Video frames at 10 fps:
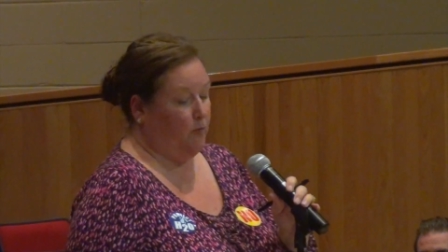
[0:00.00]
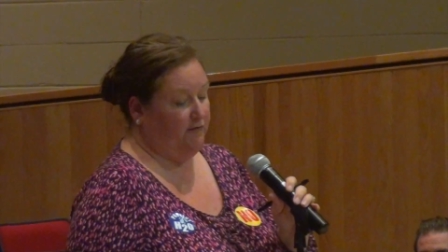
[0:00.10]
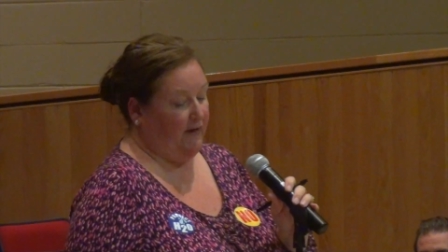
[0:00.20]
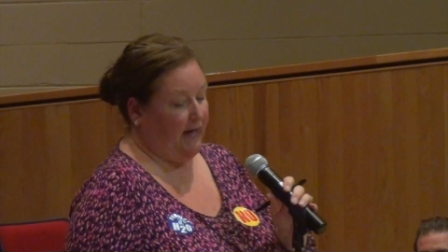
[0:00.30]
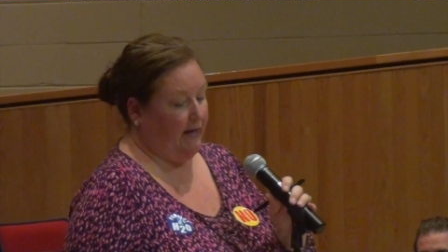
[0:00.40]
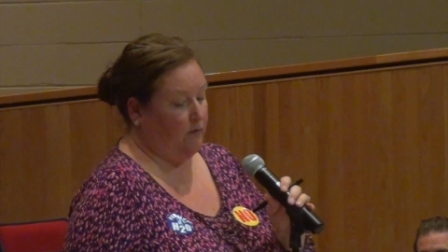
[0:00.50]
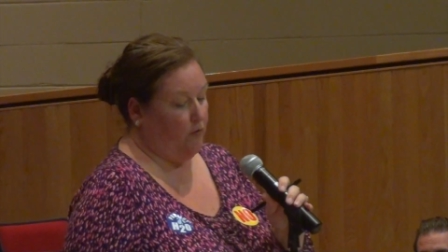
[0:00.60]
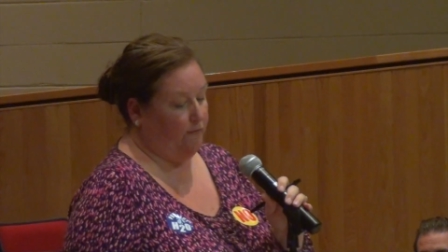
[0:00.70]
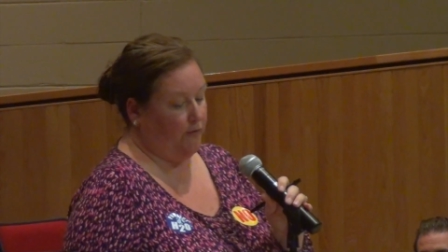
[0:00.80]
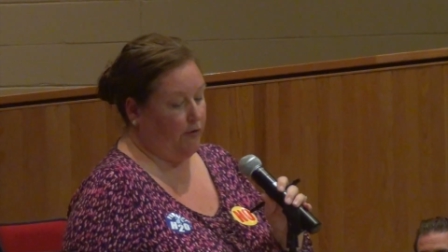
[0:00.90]
we've had
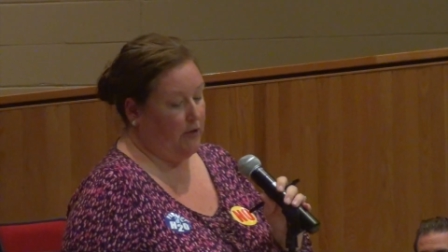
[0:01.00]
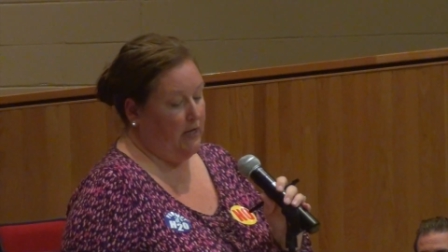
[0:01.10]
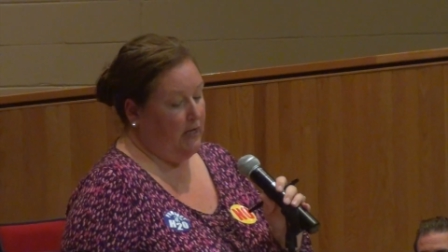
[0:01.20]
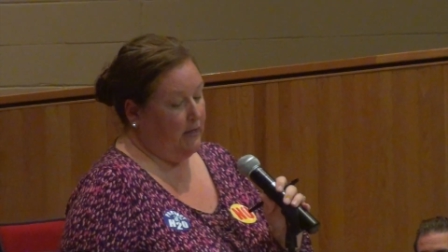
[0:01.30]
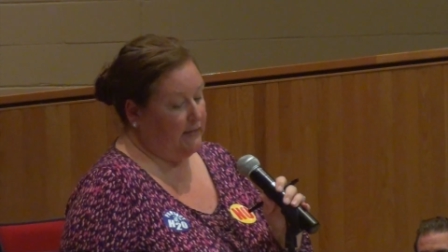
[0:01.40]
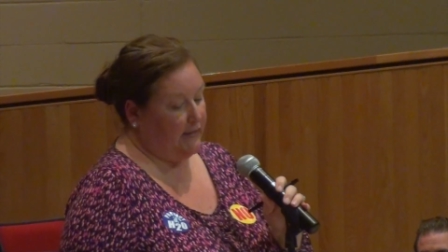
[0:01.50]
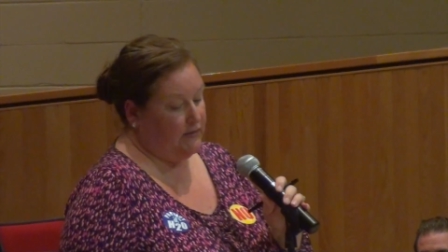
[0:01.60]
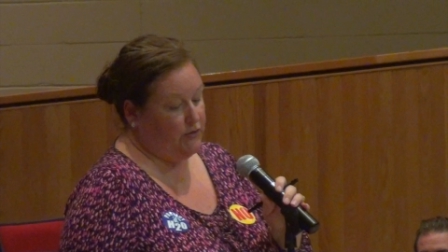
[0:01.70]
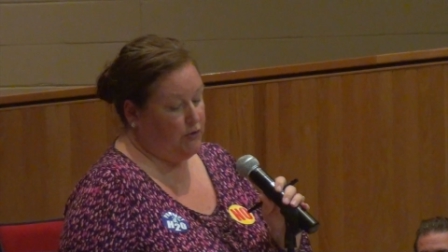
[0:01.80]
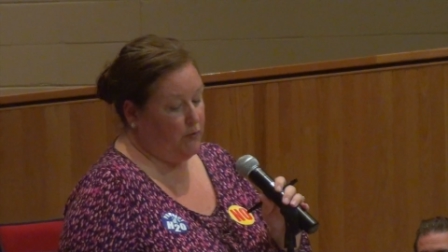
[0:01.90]
over
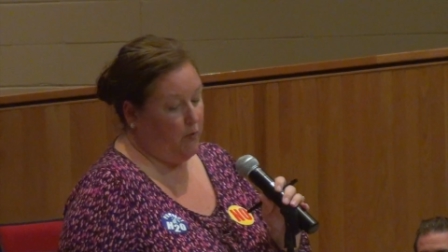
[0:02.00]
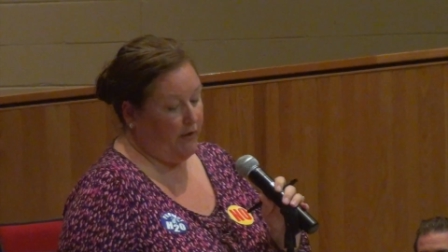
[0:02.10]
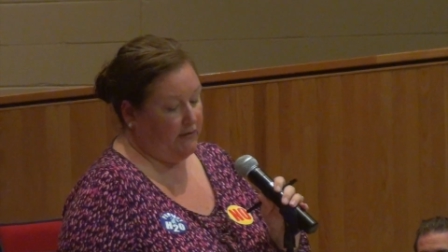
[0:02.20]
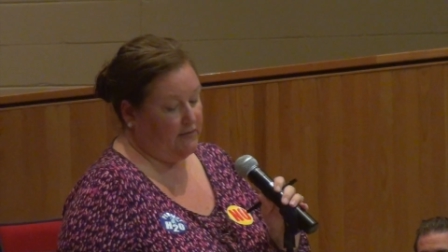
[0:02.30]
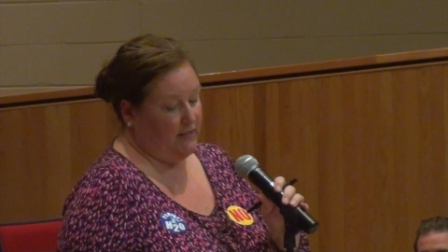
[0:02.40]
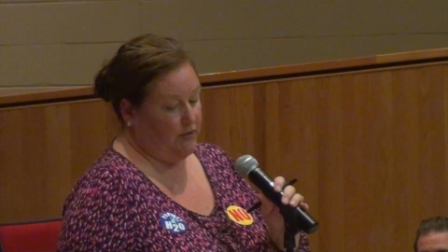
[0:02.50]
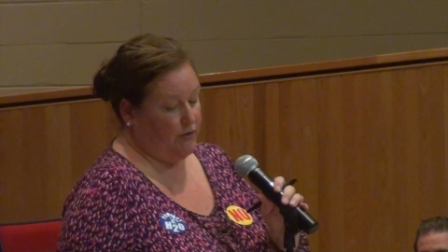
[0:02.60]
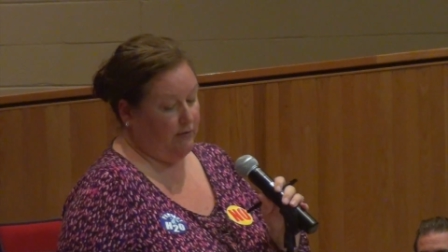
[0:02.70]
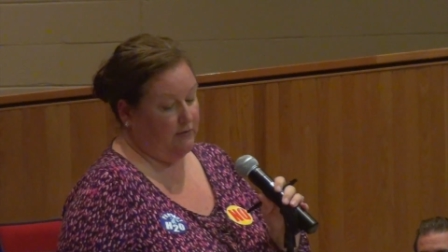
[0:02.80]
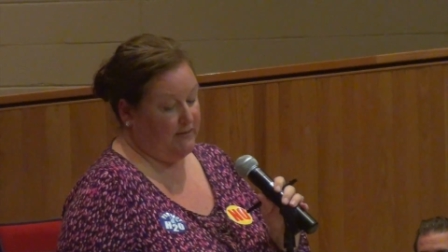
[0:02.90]
92
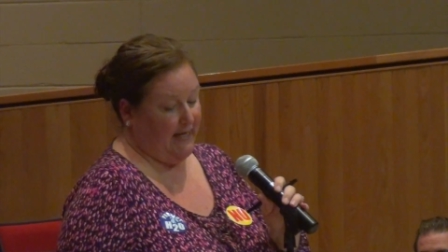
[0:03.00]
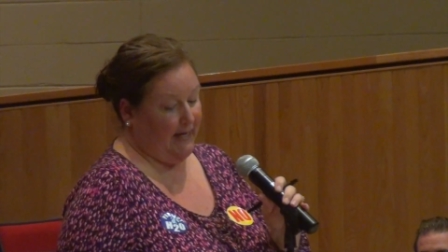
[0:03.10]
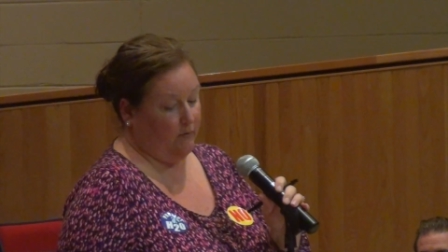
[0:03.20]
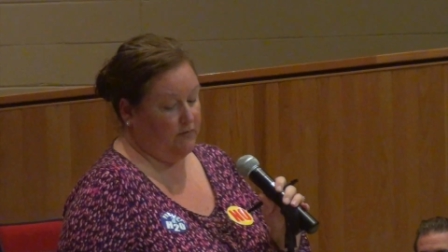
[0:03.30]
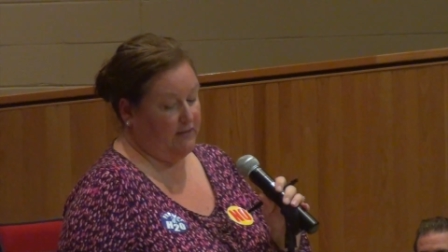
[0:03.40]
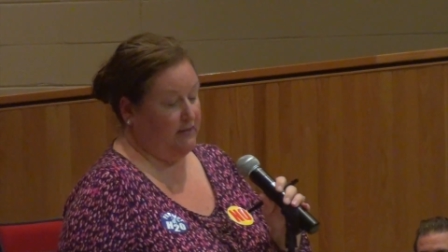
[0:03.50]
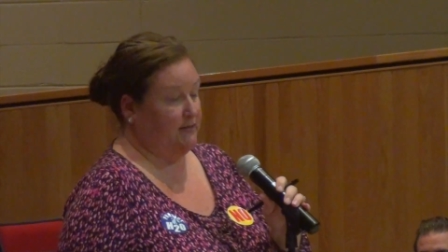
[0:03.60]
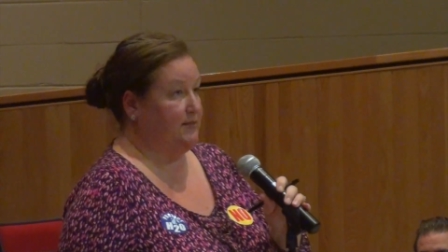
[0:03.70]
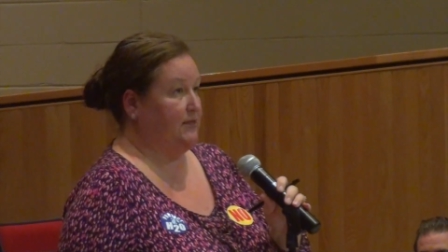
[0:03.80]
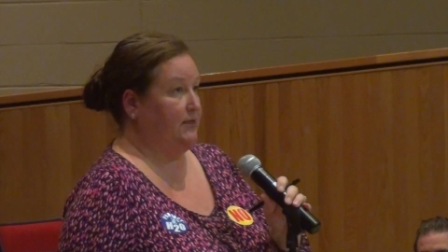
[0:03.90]
organizations, towns,
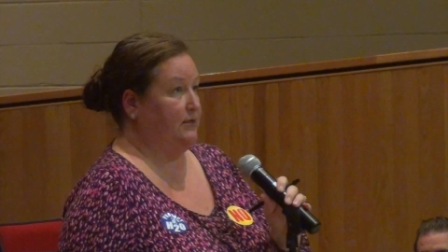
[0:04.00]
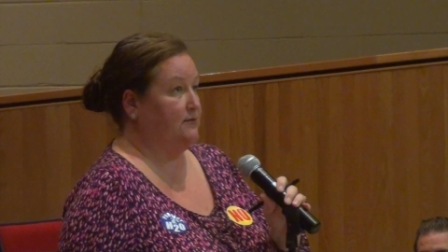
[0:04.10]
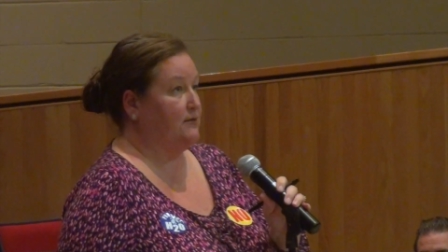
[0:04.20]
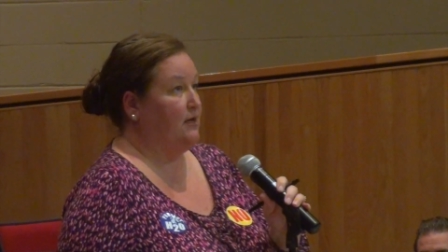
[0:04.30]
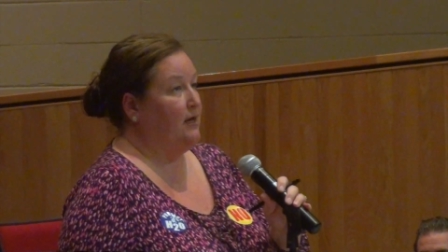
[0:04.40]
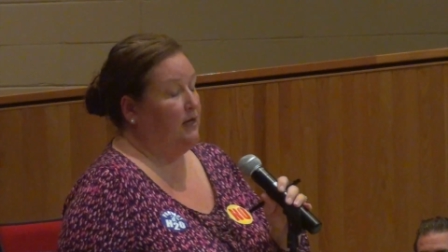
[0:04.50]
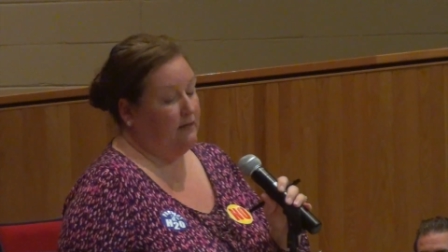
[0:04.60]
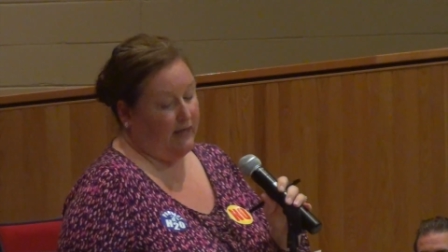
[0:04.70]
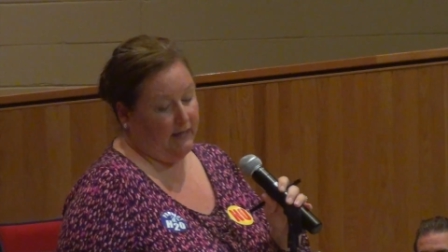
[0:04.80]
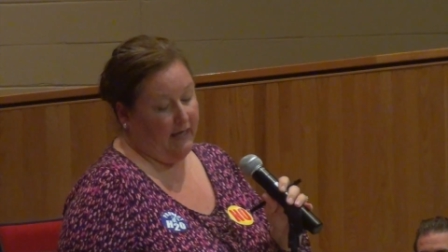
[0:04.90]
and
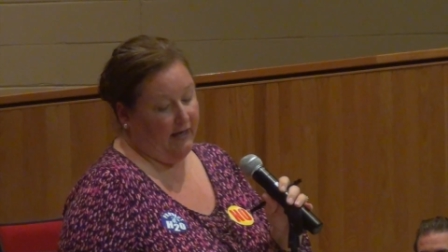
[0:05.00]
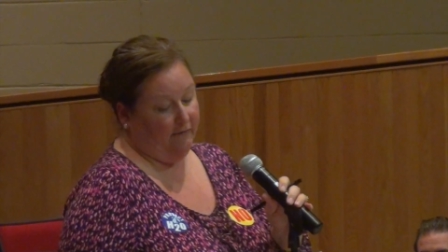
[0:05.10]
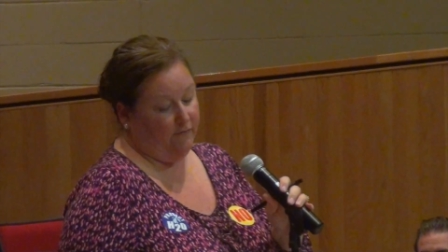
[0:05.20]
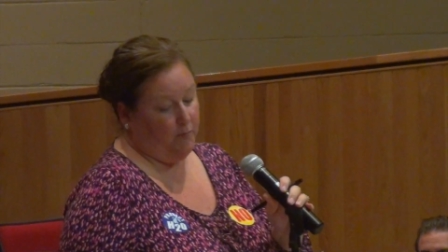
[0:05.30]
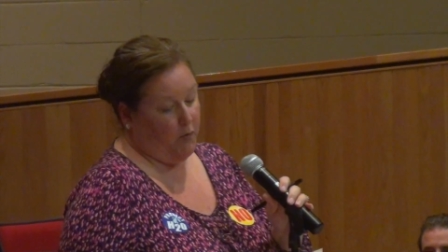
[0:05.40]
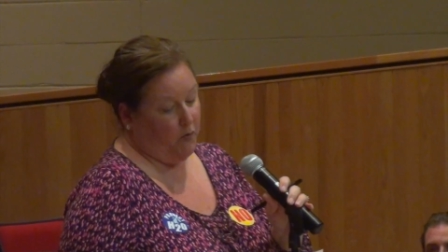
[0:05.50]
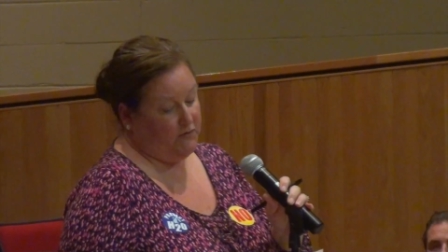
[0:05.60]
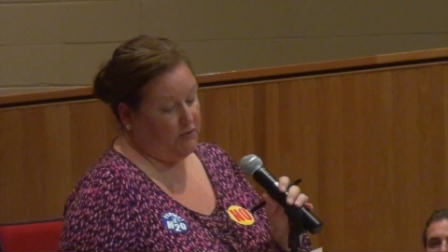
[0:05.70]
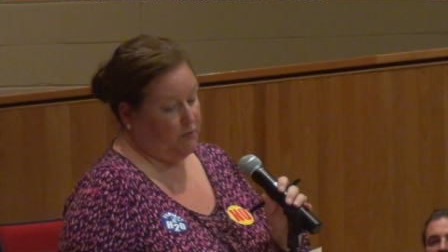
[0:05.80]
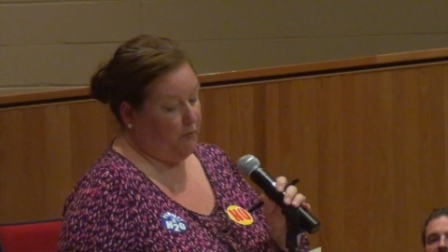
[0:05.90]
cities that have
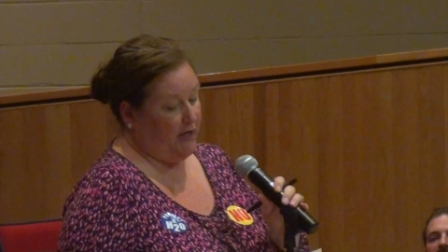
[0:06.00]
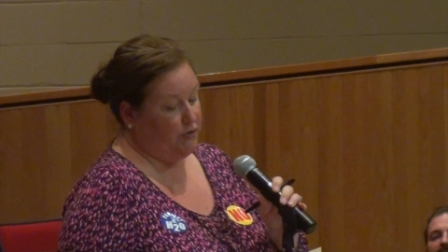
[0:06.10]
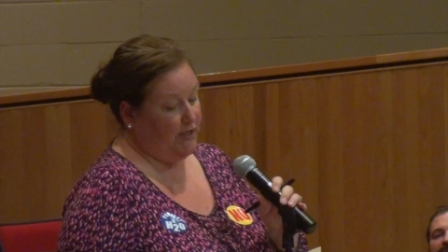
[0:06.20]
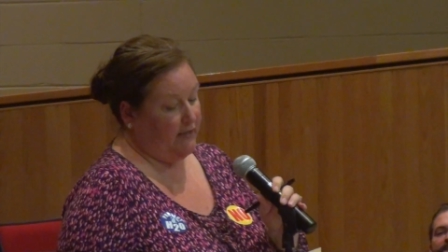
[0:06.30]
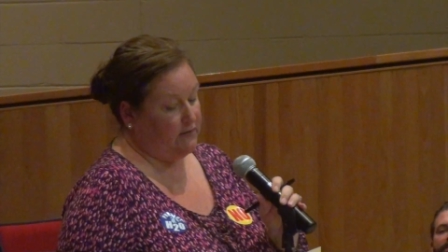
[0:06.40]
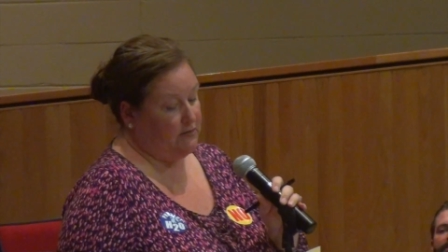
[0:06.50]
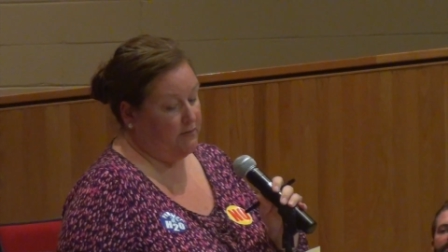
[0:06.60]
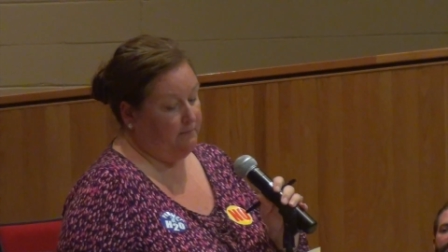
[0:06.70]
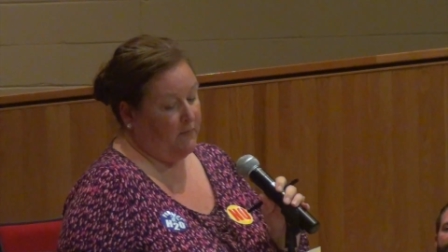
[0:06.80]
opposed this project.